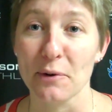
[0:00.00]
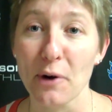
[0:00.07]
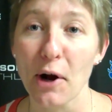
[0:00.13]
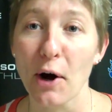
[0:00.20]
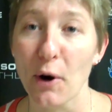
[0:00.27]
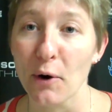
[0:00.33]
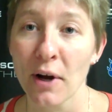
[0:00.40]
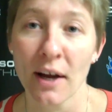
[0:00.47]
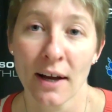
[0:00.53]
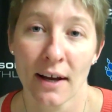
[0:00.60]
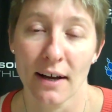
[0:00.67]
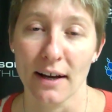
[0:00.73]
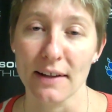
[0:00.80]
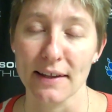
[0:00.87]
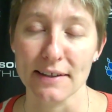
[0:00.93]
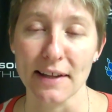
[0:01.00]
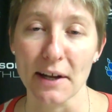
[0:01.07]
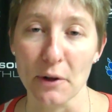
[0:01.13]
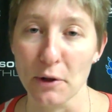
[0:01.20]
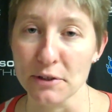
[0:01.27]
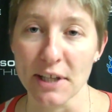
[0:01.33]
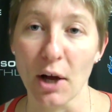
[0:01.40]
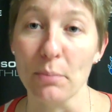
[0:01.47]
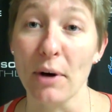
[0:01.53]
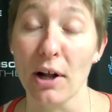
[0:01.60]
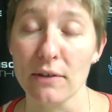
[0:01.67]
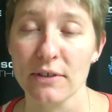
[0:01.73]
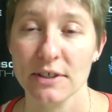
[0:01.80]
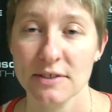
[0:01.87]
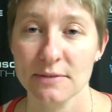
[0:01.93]
row, I think that'll only help
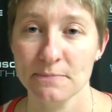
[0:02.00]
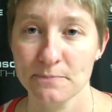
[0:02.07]
all of us.